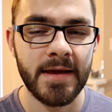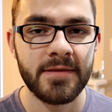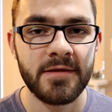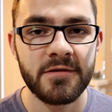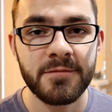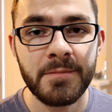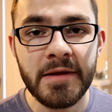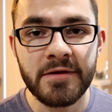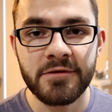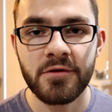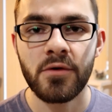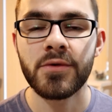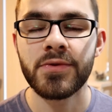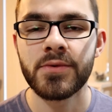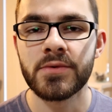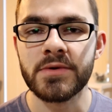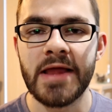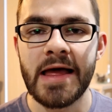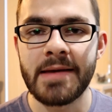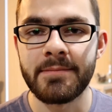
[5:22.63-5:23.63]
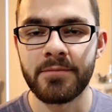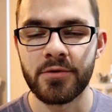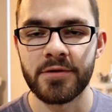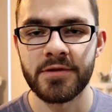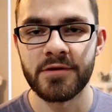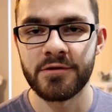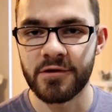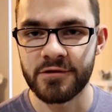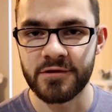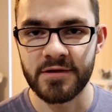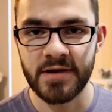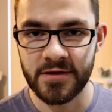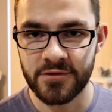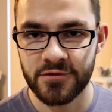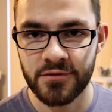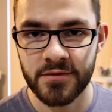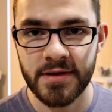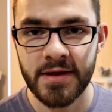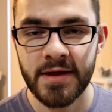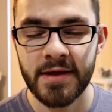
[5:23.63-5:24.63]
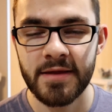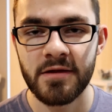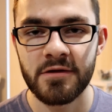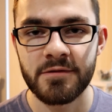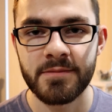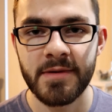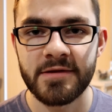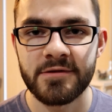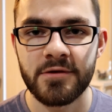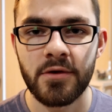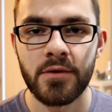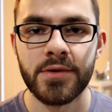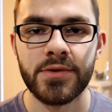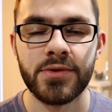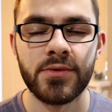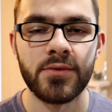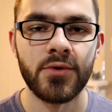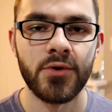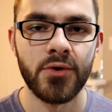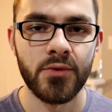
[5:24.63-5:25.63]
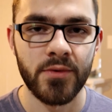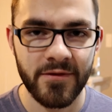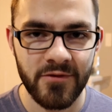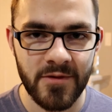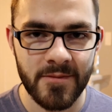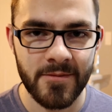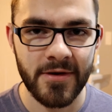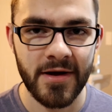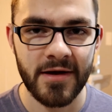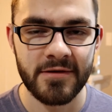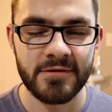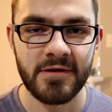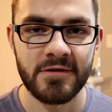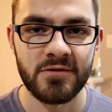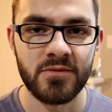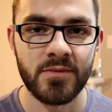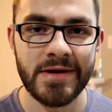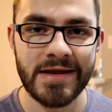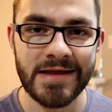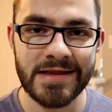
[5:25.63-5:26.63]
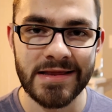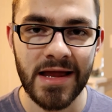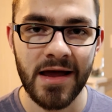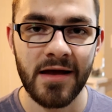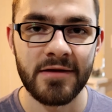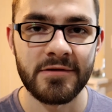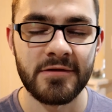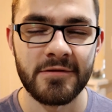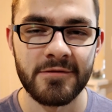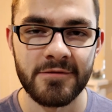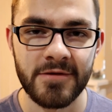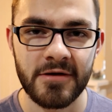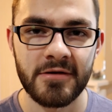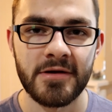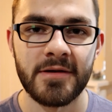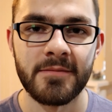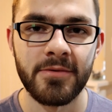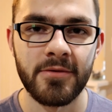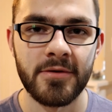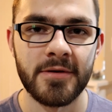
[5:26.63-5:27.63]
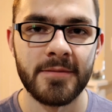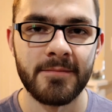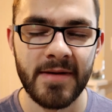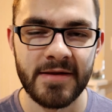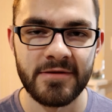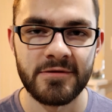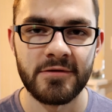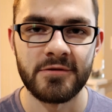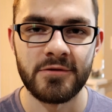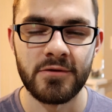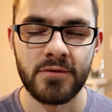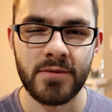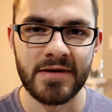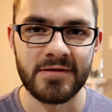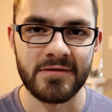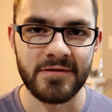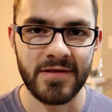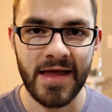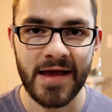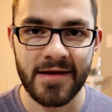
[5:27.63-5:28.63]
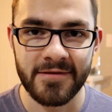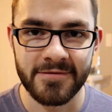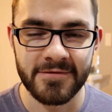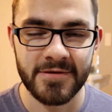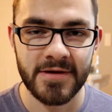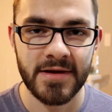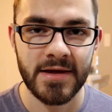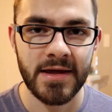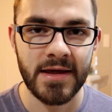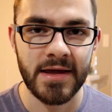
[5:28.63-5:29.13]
This man is going through a lot more than just an injury. This man's going through a grieving process when he lost a very important mentor to his life.